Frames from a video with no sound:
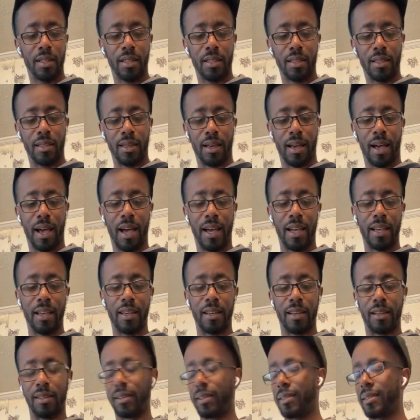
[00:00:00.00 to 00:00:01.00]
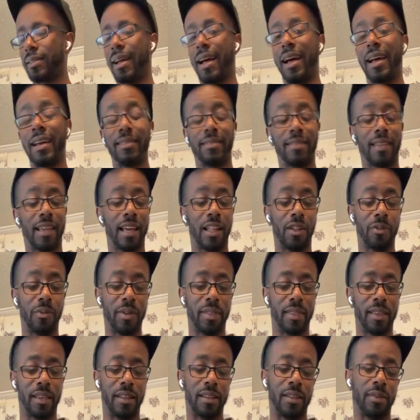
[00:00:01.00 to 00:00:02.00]
the highest calorie
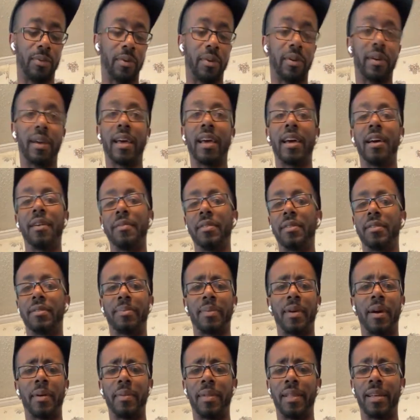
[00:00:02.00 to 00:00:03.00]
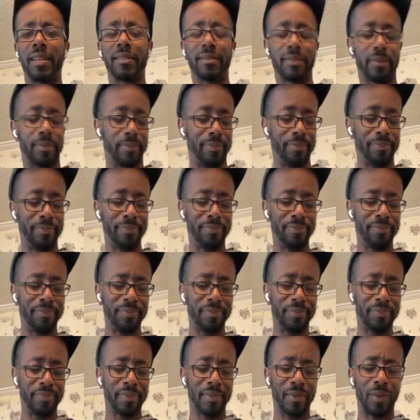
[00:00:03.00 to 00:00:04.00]
thing that we'll have is probably like some
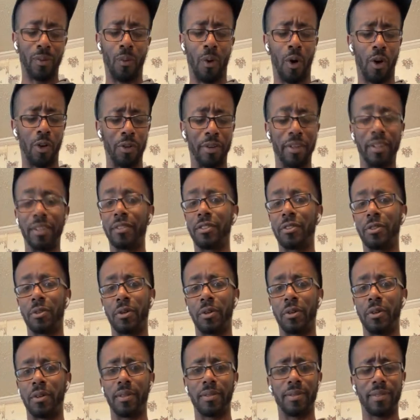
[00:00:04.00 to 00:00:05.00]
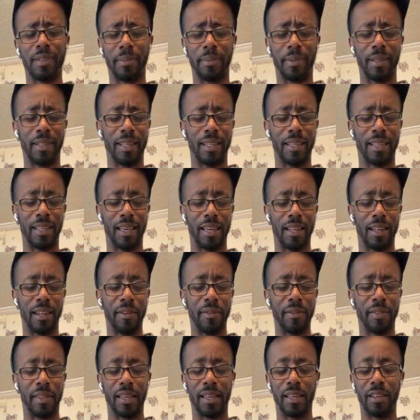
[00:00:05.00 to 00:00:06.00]
walnuts or something like that.
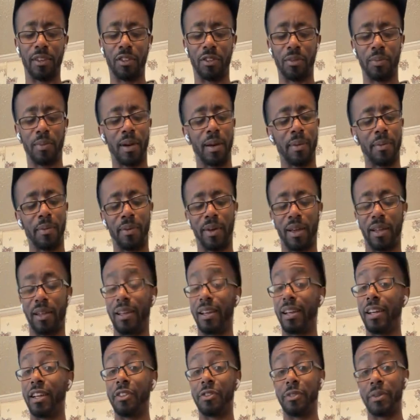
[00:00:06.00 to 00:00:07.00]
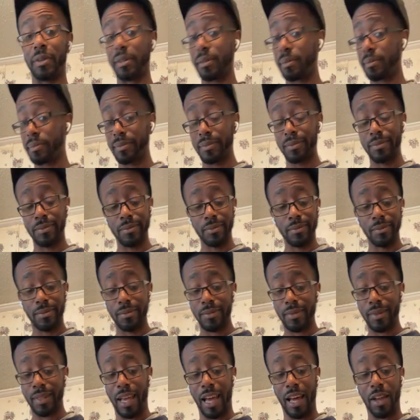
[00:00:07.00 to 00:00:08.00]
Everything else is probably around 100
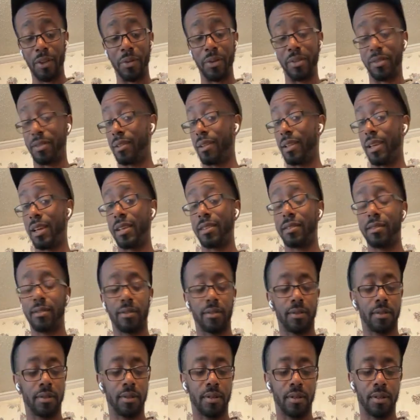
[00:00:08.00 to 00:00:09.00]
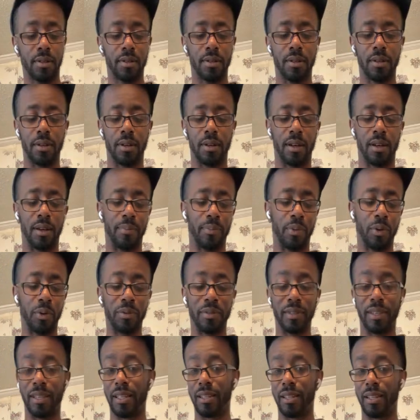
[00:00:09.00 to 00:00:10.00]
calories or less.
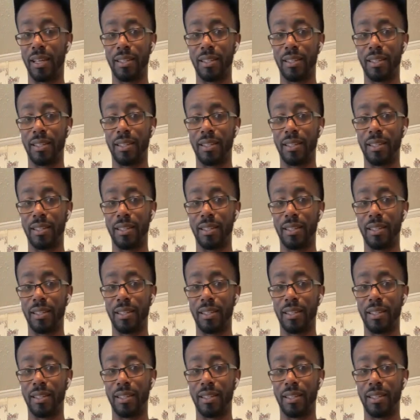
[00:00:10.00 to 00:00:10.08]
Protein